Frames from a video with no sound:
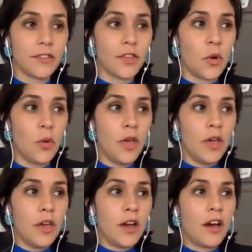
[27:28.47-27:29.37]
And so
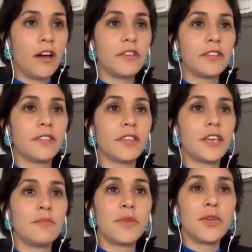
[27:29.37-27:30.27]

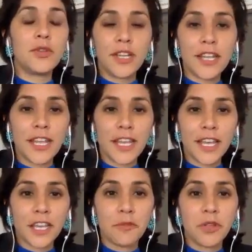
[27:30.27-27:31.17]
obviously community
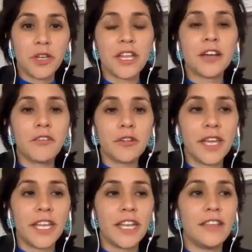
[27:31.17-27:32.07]
and community
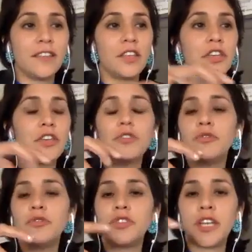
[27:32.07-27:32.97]
government is a
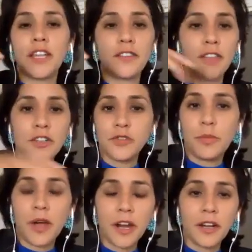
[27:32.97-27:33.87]
huge and
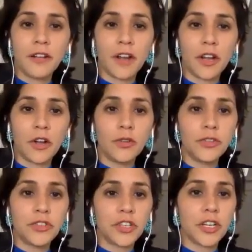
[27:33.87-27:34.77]
central part of our
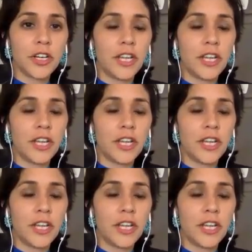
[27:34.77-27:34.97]
culture.